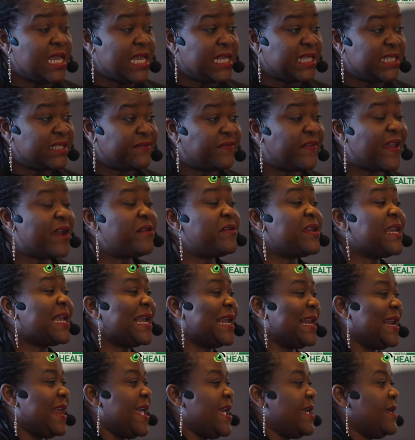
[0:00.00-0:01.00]
it's very
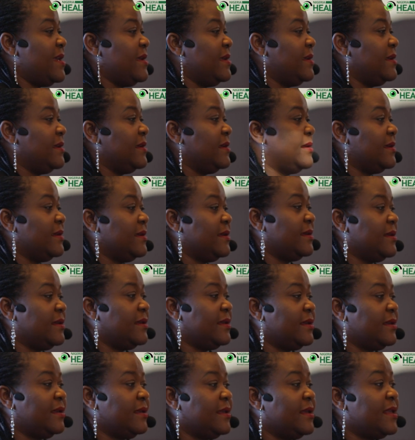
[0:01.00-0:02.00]
clear
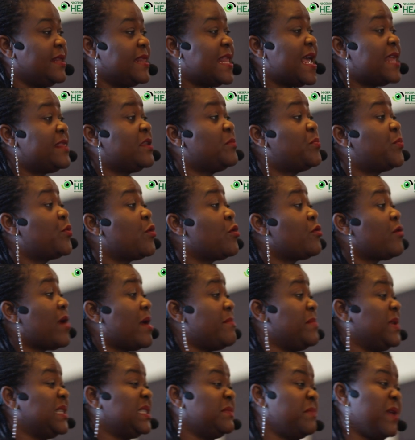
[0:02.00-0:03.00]
that the
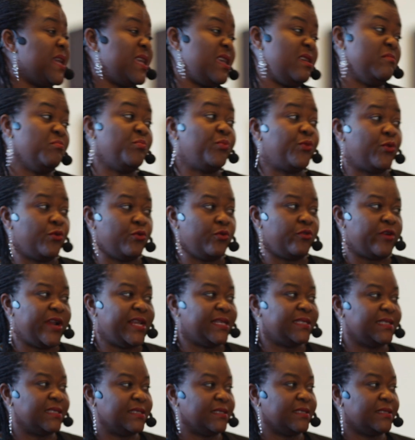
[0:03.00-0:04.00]
program is making
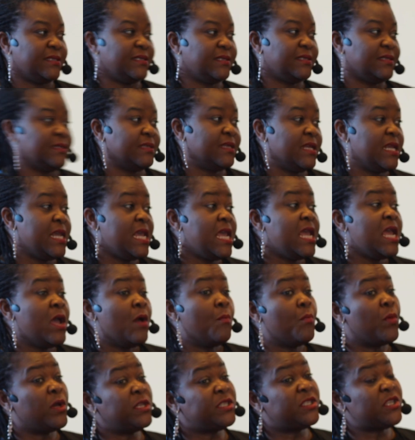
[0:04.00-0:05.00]
progress.
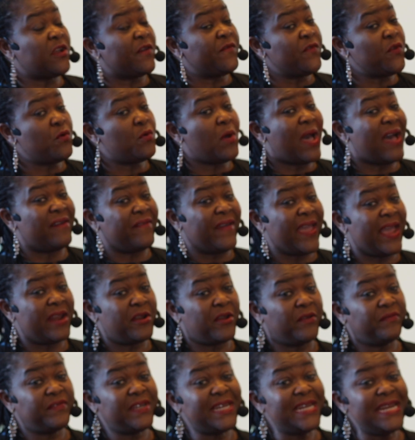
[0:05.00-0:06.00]
Most of you have heard
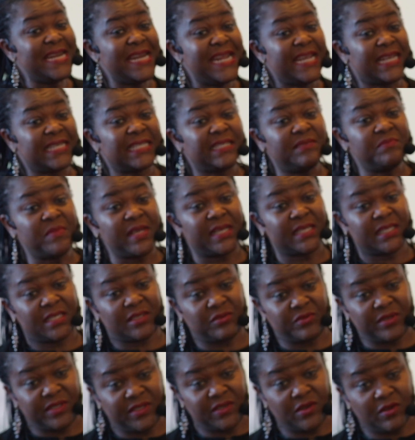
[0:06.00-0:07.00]
of the NICS
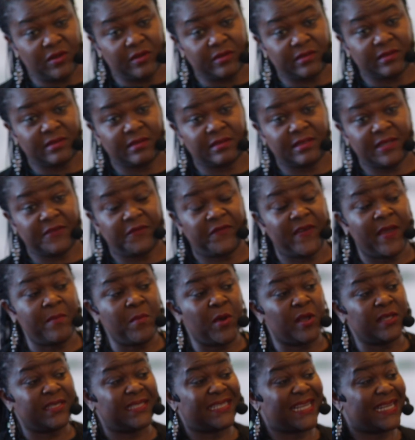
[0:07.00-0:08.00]
mix results, the
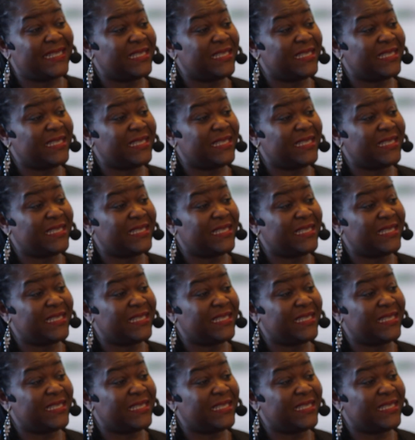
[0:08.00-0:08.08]
famous